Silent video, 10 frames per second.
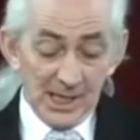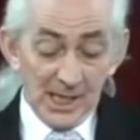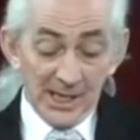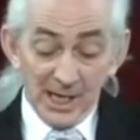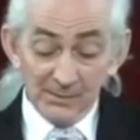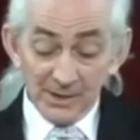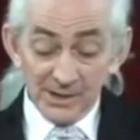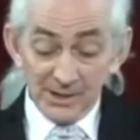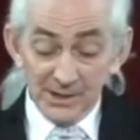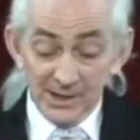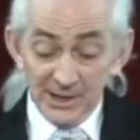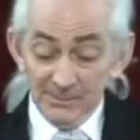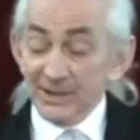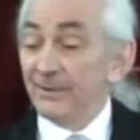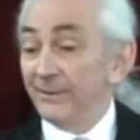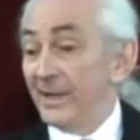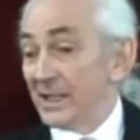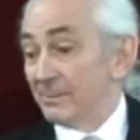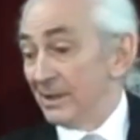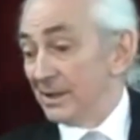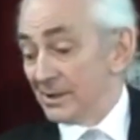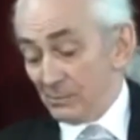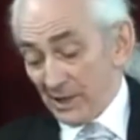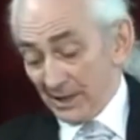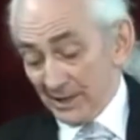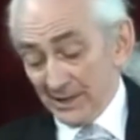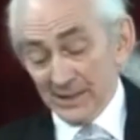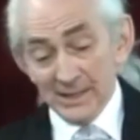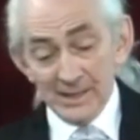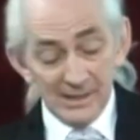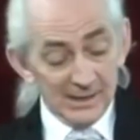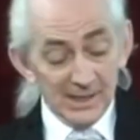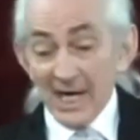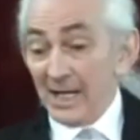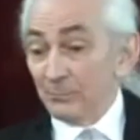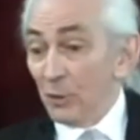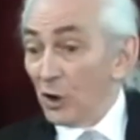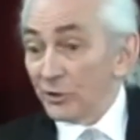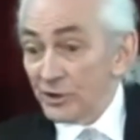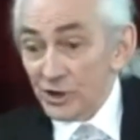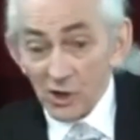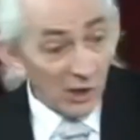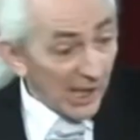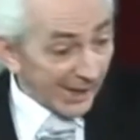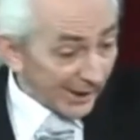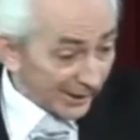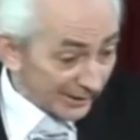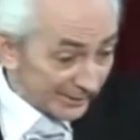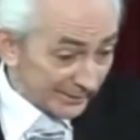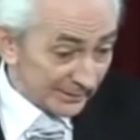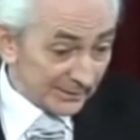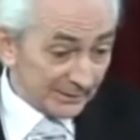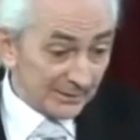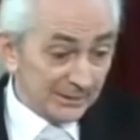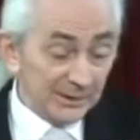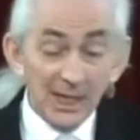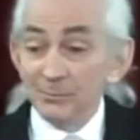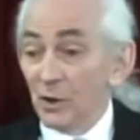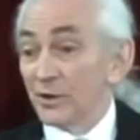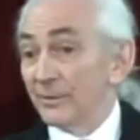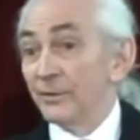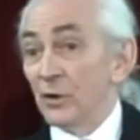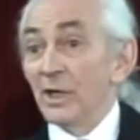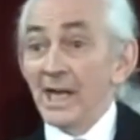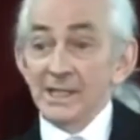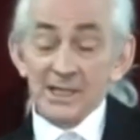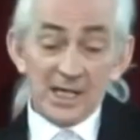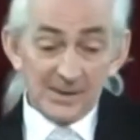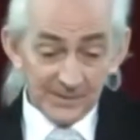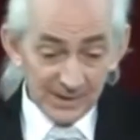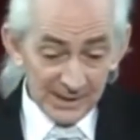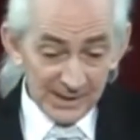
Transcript: And I was in a bit of a fix because, well, I hadn't bought her a shawl, had I? I bought her 4 headscarves.